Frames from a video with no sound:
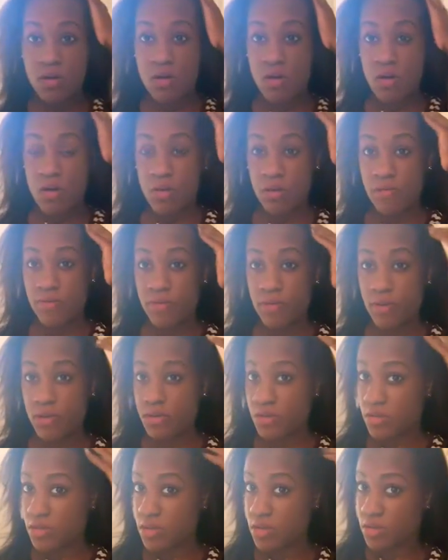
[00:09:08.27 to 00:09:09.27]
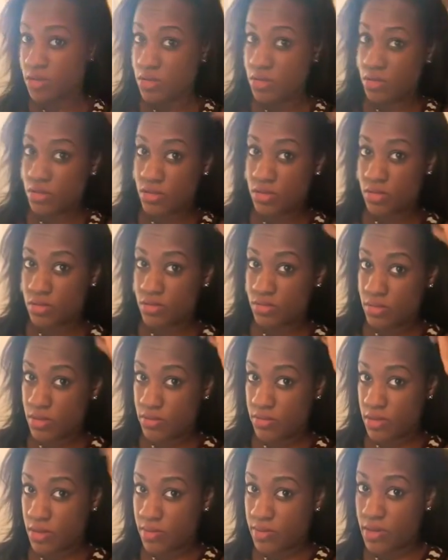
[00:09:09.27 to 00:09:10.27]
all of it,
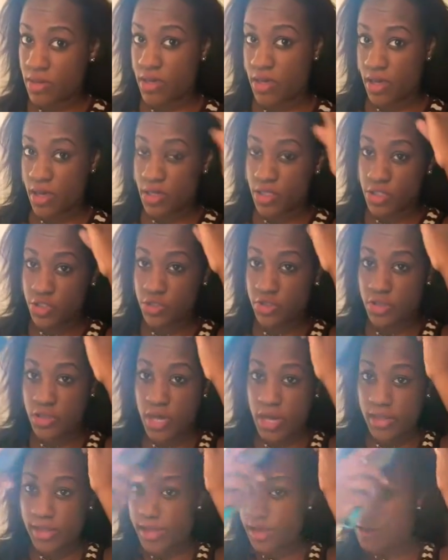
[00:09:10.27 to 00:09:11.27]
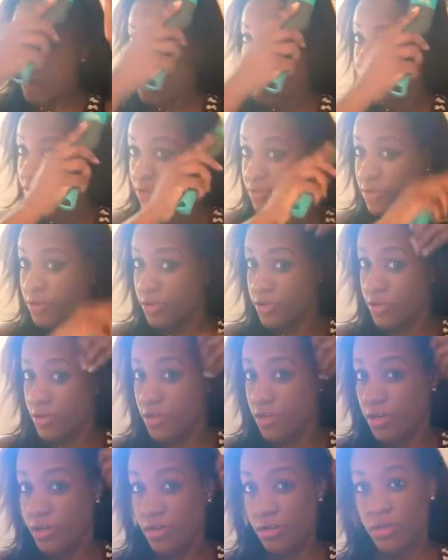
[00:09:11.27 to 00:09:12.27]
but me being extra, I like a fuller
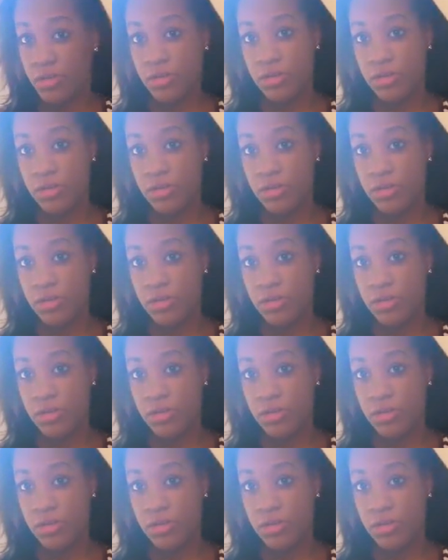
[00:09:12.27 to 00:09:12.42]
look.